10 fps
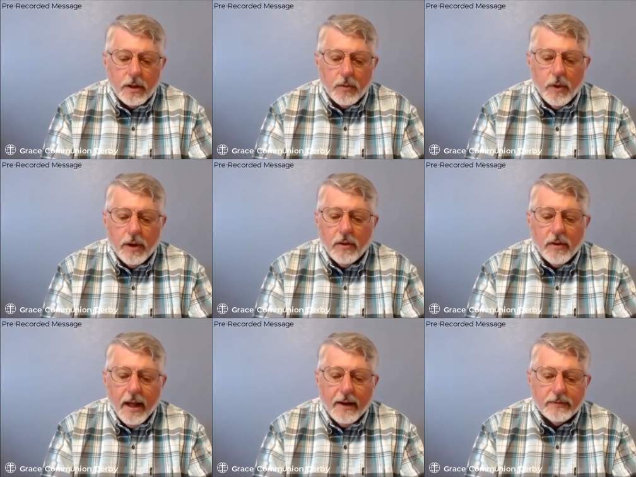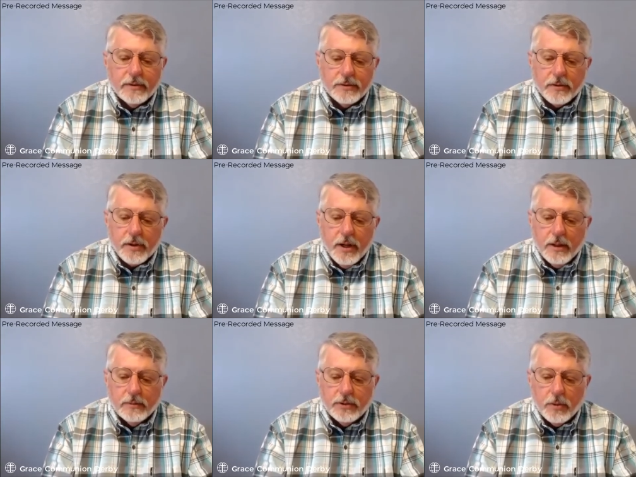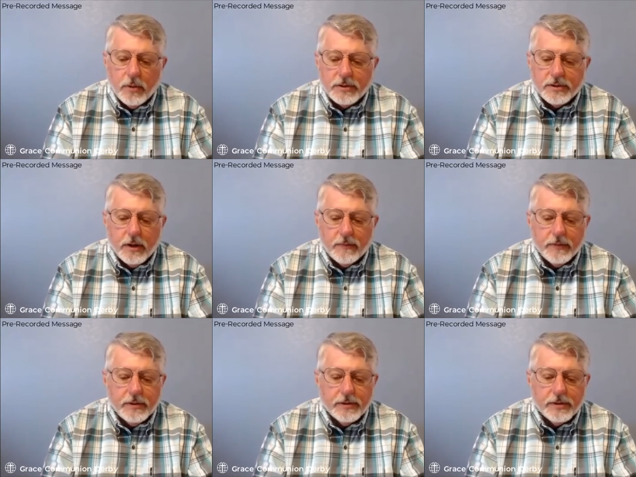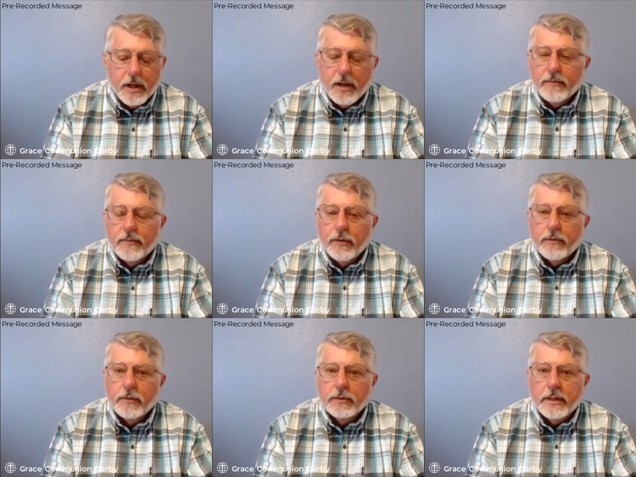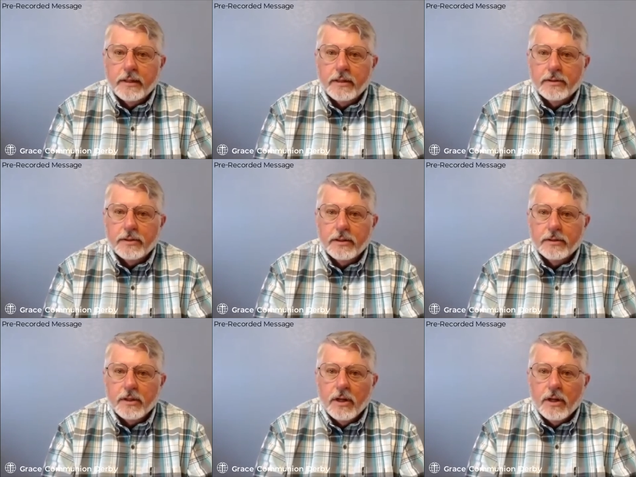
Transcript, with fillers: We don't have to succumb to our selfish and fearful tendencies.